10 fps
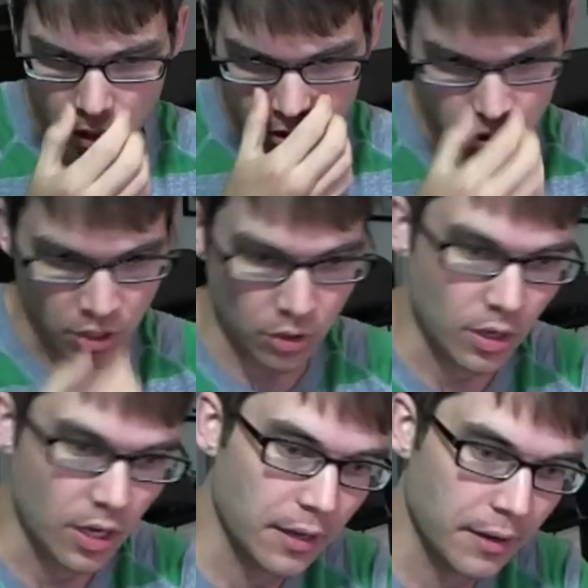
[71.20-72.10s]
So
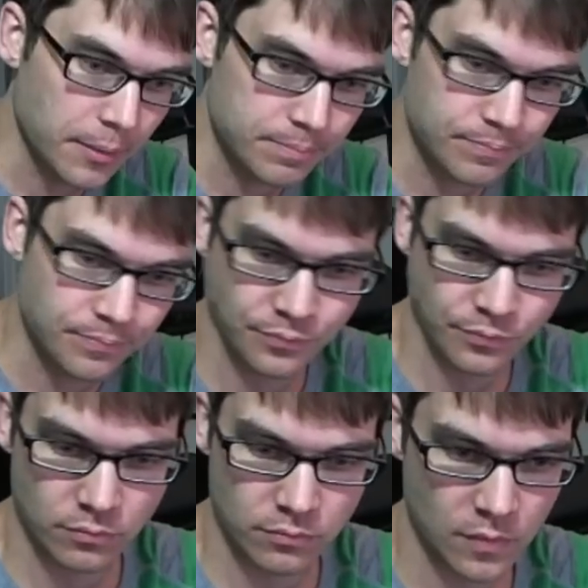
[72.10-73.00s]
um,
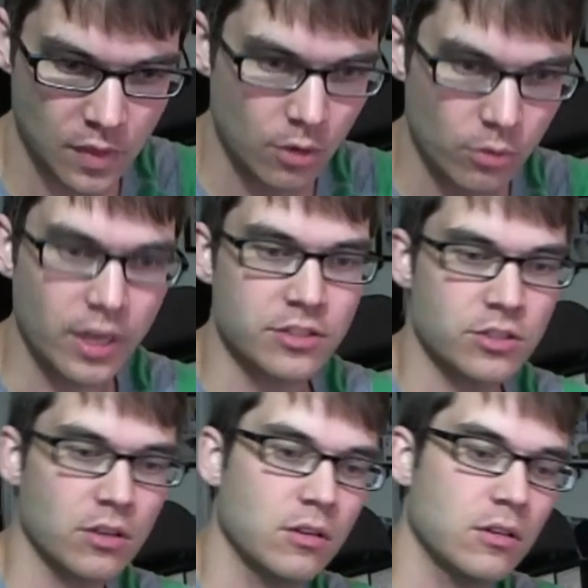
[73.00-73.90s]
right,
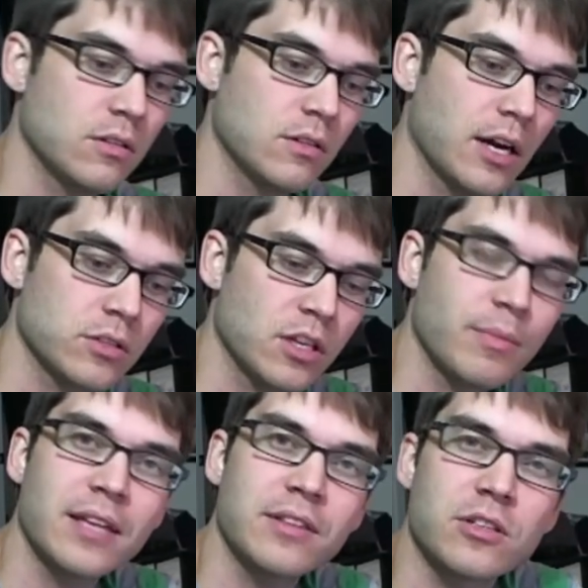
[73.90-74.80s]
so I'll come
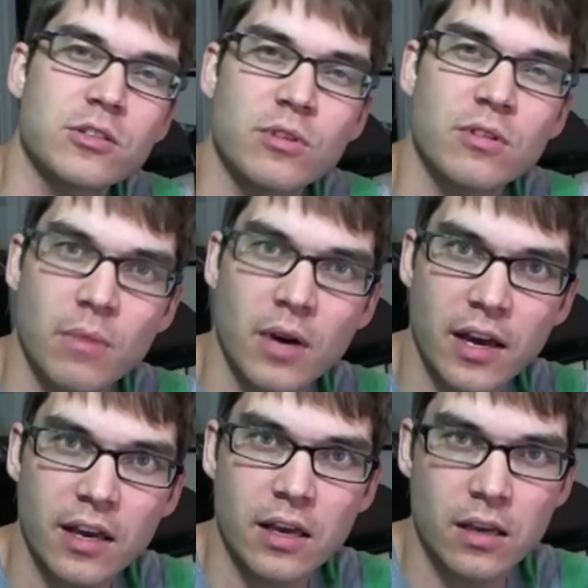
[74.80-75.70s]
at this with
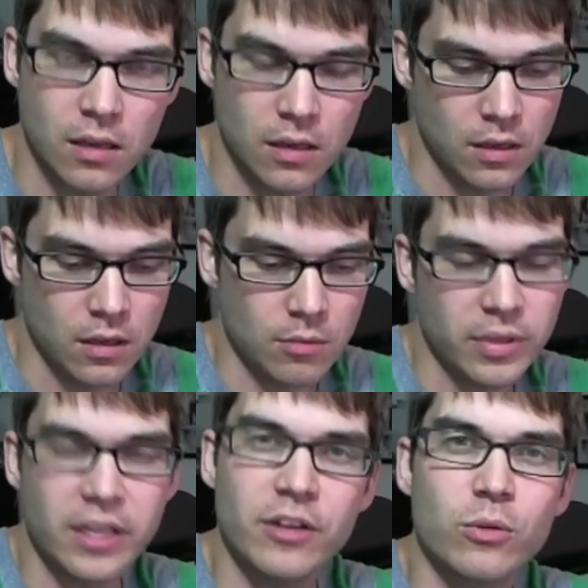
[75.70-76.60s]
my
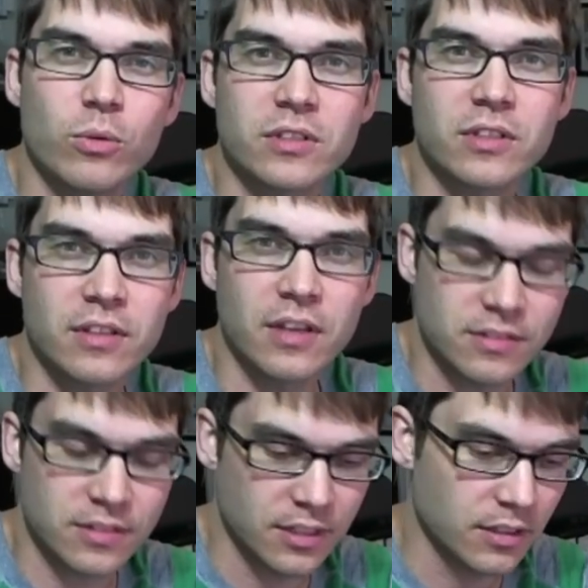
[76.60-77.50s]
beginner whiskey
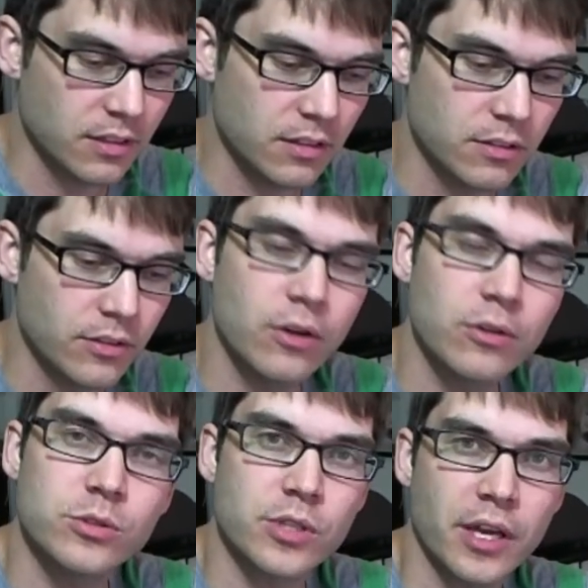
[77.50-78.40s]
tasting
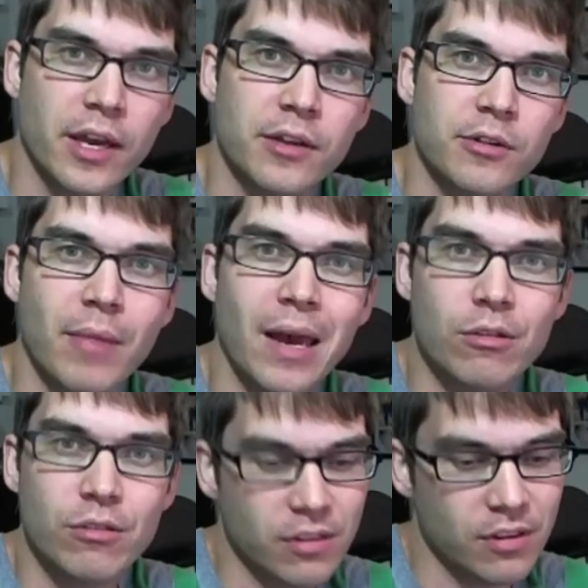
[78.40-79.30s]
nose and
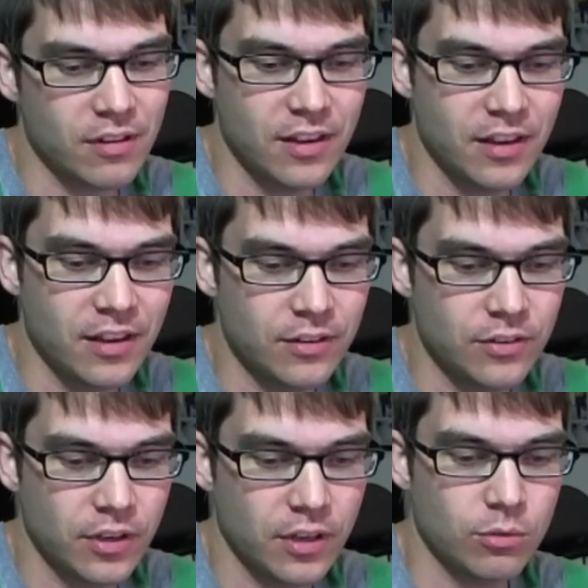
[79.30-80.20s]
mouth,
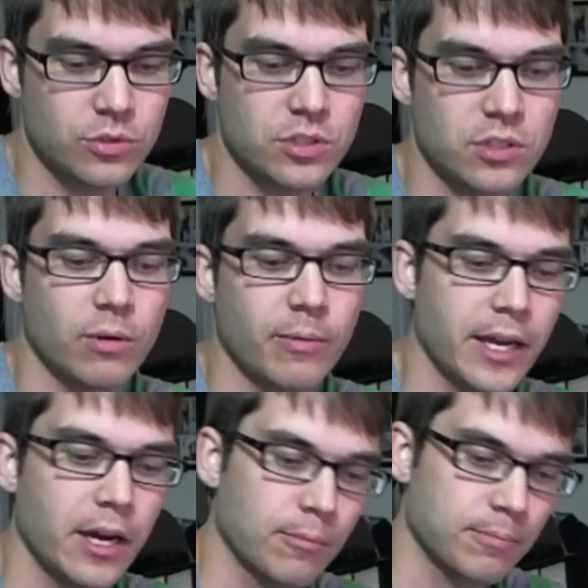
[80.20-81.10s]
and uh, we'll see where we
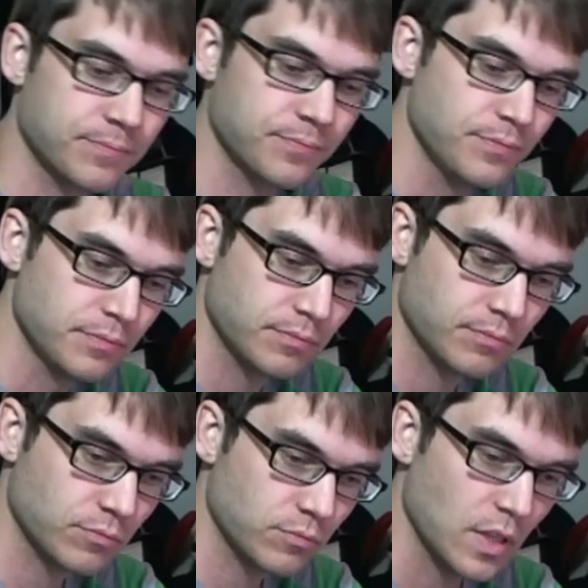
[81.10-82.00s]
go.
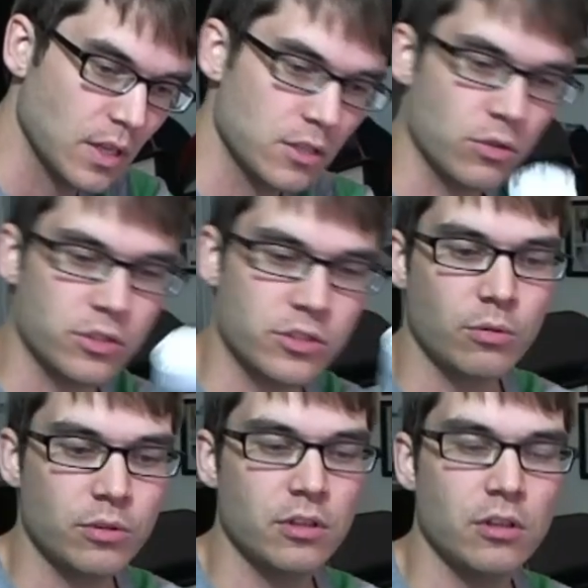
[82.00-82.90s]
So I'll start
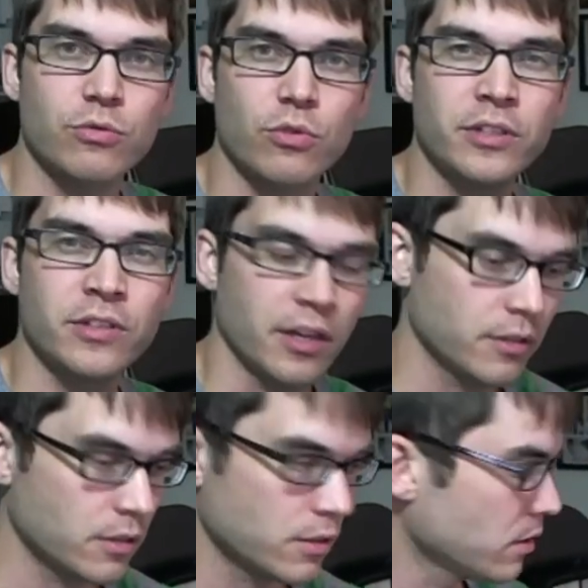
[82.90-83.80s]
with the Laphroaig 10.
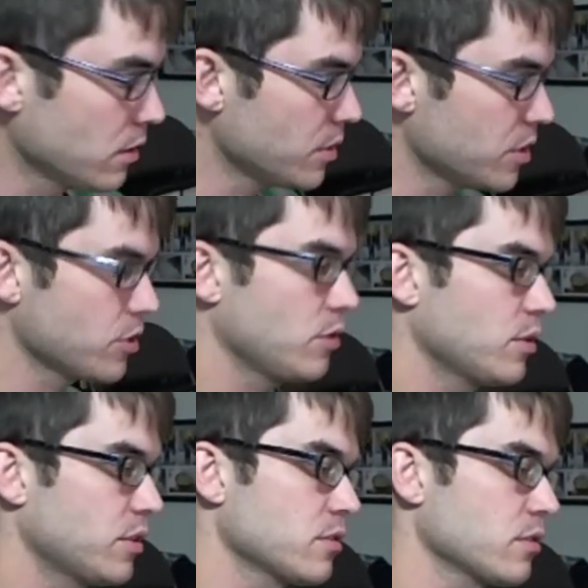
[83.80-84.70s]
Let me show you
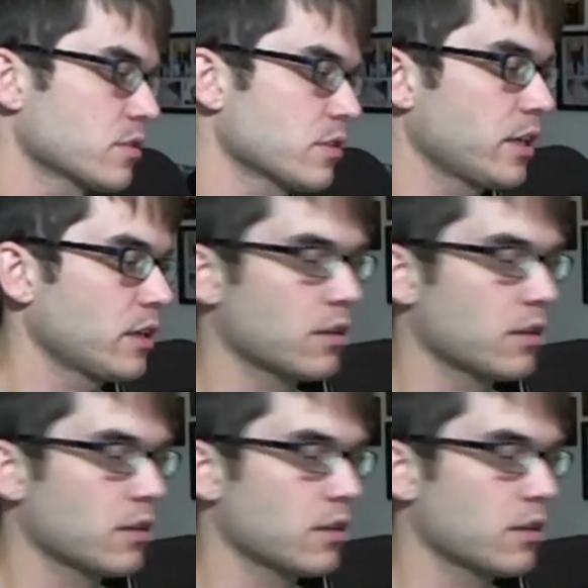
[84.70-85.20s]
what this looks like.